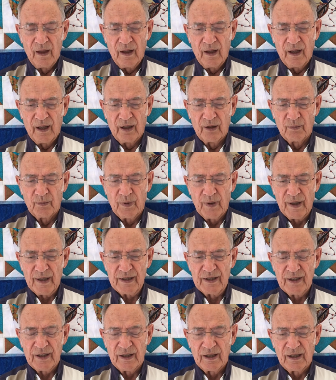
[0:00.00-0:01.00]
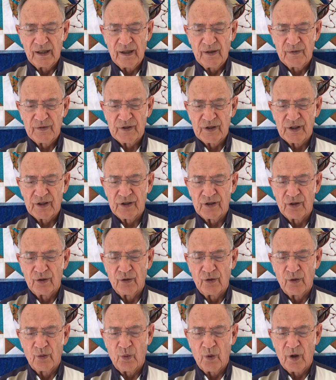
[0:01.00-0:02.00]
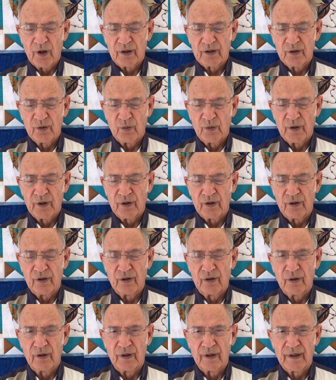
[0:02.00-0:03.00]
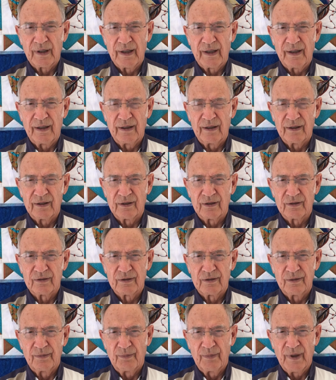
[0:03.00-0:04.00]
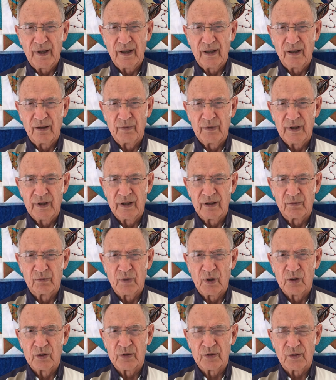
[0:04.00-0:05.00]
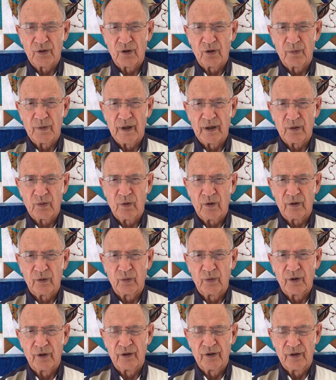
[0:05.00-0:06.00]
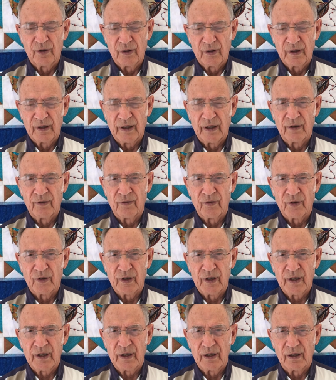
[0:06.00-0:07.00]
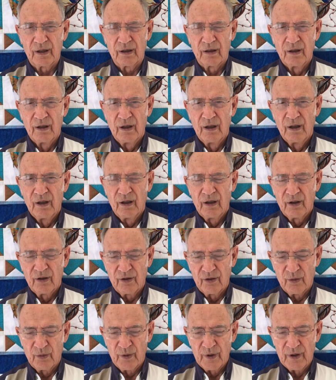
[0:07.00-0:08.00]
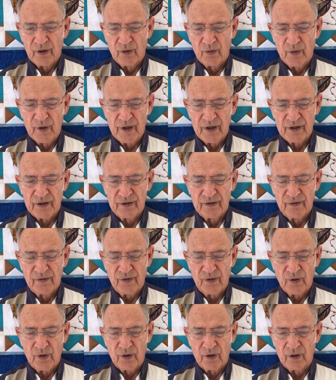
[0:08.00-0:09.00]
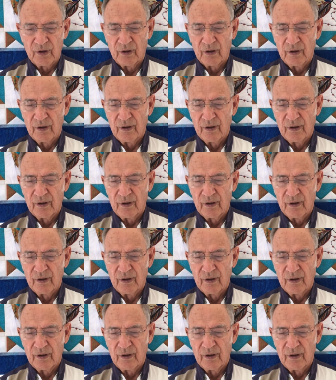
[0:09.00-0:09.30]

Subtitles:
and placing an emphasis on the work that we are doing, that is, by being boastful about what we're doing and forgetting the real reason for